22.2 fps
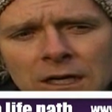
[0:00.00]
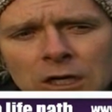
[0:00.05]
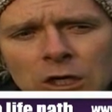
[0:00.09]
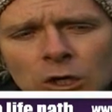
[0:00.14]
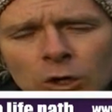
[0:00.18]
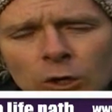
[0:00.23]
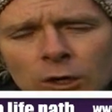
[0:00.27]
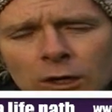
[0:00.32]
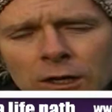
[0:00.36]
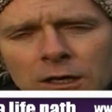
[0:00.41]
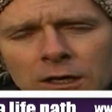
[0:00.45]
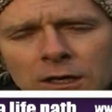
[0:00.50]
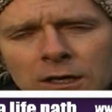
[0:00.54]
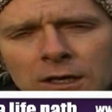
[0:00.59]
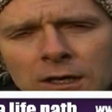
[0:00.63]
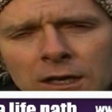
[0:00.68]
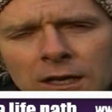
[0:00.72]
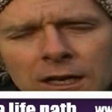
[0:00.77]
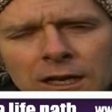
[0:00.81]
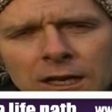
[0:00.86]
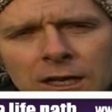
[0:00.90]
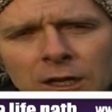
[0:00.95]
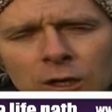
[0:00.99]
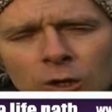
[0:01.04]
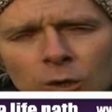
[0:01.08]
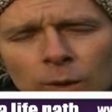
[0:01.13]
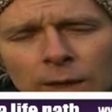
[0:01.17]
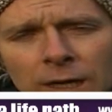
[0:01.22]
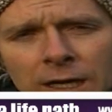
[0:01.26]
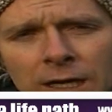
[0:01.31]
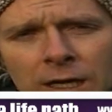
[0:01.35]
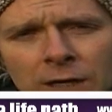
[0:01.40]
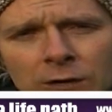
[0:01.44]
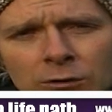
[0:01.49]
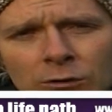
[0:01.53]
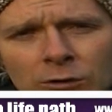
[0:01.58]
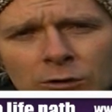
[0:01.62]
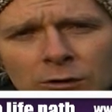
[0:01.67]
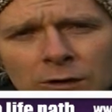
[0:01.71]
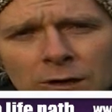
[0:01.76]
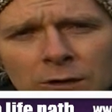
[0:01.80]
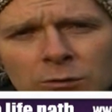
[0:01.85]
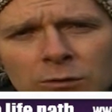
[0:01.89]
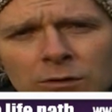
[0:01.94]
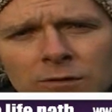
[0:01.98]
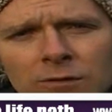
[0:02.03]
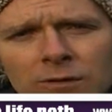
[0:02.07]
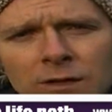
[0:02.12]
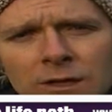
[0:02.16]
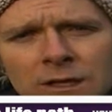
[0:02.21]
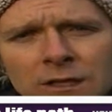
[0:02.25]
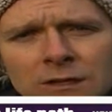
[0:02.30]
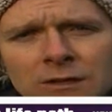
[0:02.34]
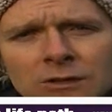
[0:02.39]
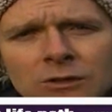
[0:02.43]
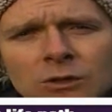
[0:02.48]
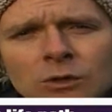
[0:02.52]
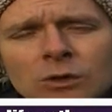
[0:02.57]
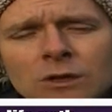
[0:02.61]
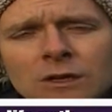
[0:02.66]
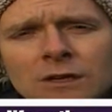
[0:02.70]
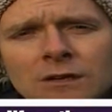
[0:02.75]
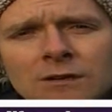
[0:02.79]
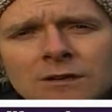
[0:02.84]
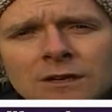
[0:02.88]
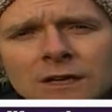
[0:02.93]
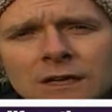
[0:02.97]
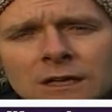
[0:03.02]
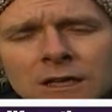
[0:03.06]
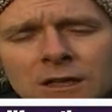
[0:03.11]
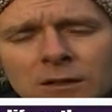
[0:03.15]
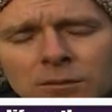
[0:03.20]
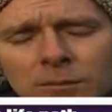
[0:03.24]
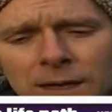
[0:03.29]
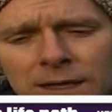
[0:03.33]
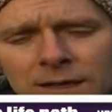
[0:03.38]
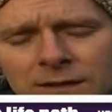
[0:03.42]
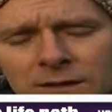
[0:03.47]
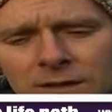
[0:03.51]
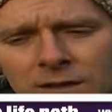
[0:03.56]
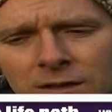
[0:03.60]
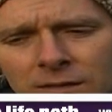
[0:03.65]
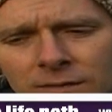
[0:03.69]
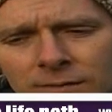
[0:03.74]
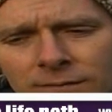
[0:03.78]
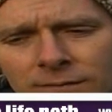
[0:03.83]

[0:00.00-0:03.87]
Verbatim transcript: got it a little quicker or I would have understood this a little better.